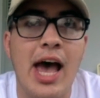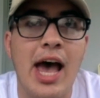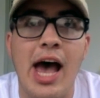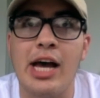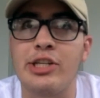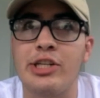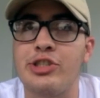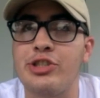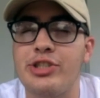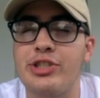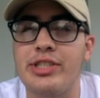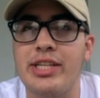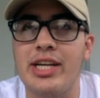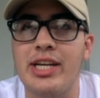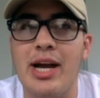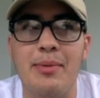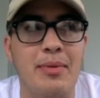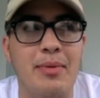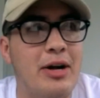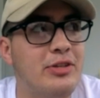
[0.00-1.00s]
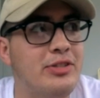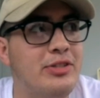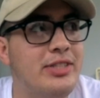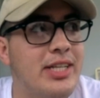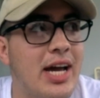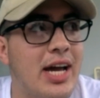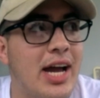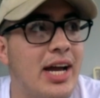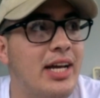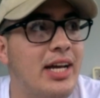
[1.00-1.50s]
As you see, I'm
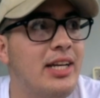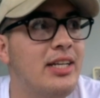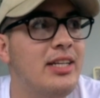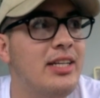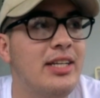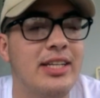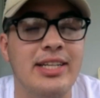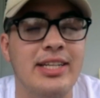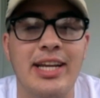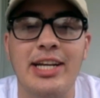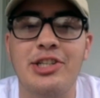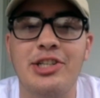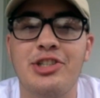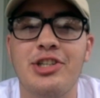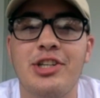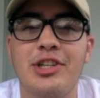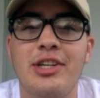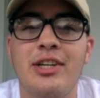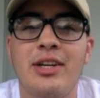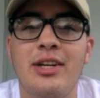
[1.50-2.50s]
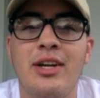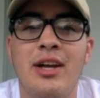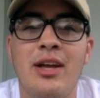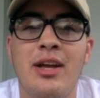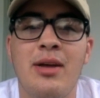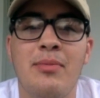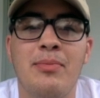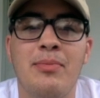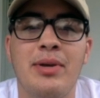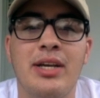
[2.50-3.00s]
outside in nature
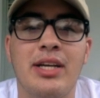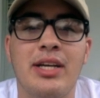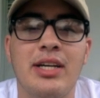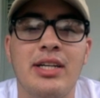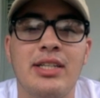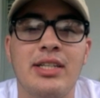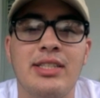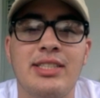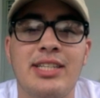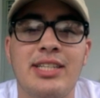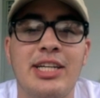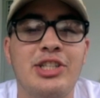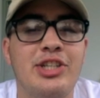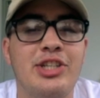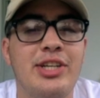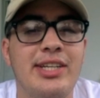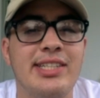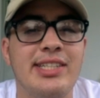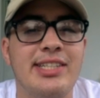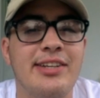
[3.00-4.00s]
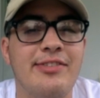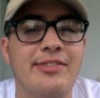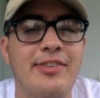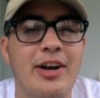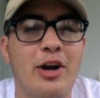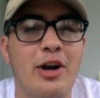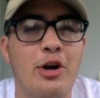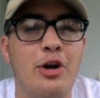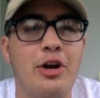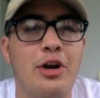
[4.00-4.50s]
because Tai Chi is a
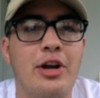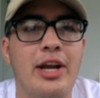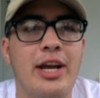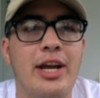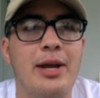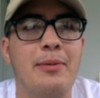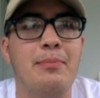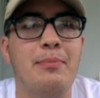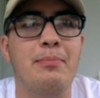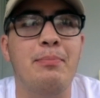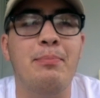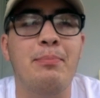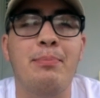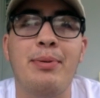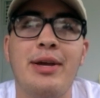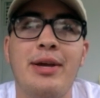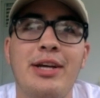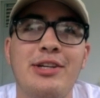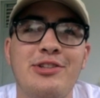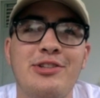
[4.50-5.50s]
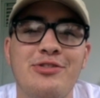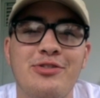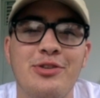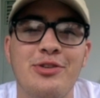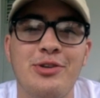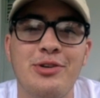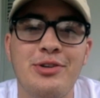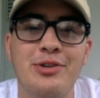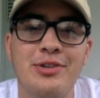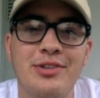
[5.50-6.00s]
very
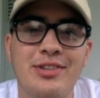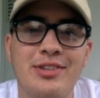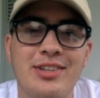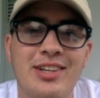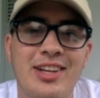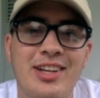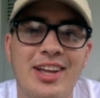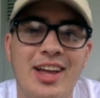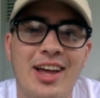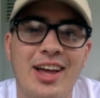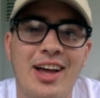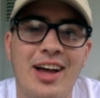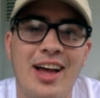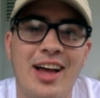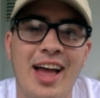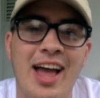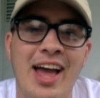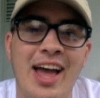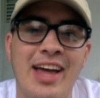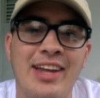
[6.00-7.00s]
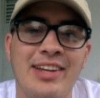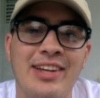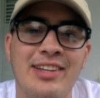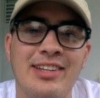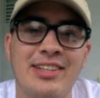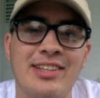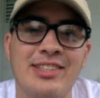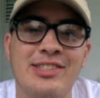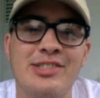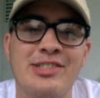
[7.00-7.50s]
peaceful and
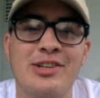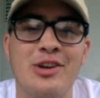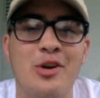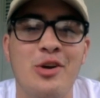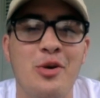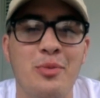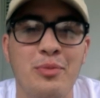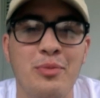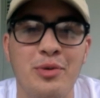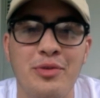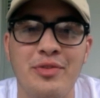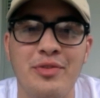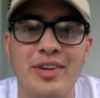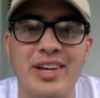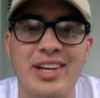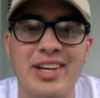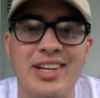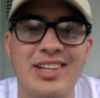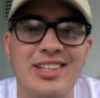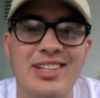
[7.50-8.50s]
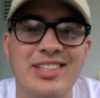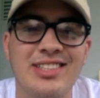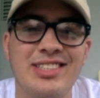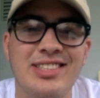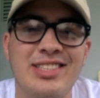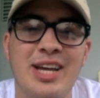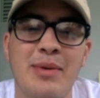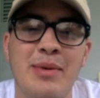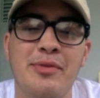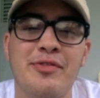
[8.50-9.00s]
slow moving
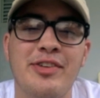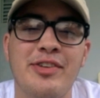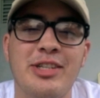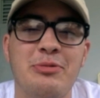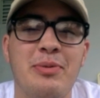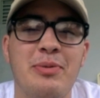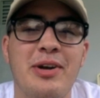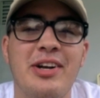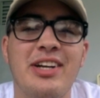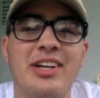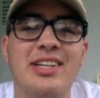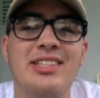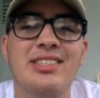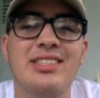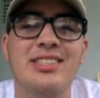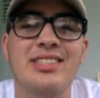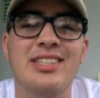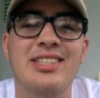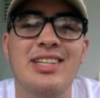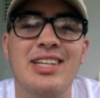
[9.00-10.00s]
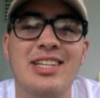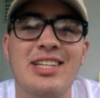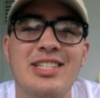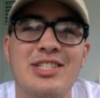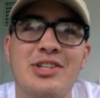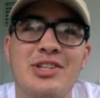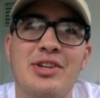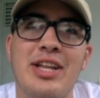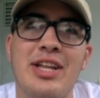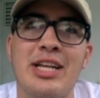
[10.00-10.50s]
type of experience.
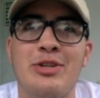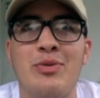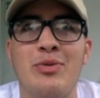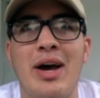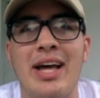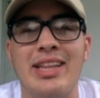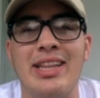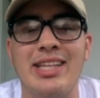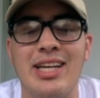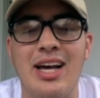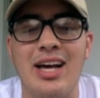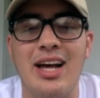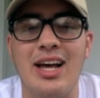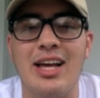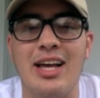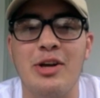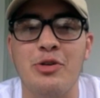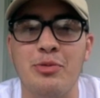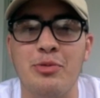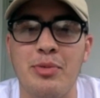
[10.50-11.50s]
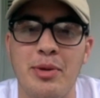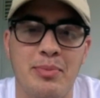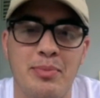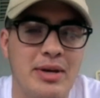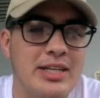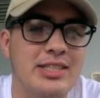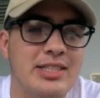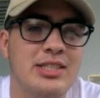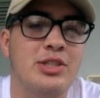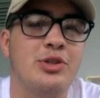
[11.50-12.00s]
So that's why I thought it would be
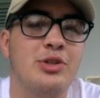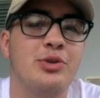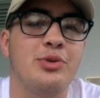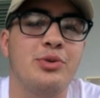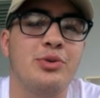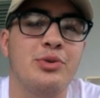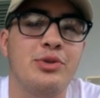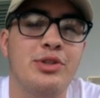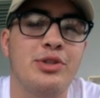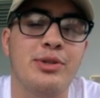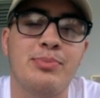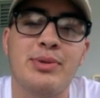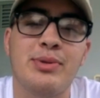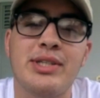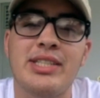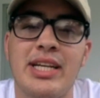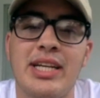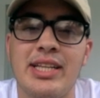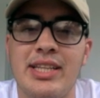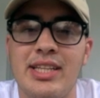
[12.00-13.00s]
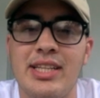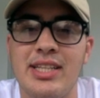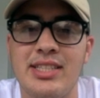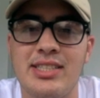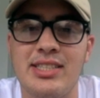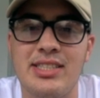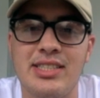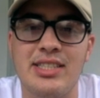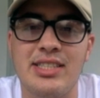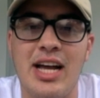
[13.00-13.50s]
best to present
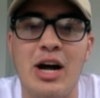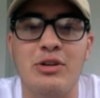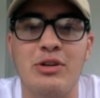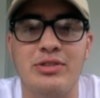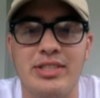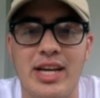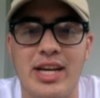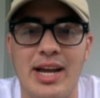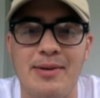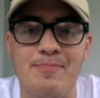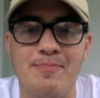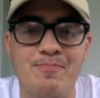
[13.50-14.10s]
this outside.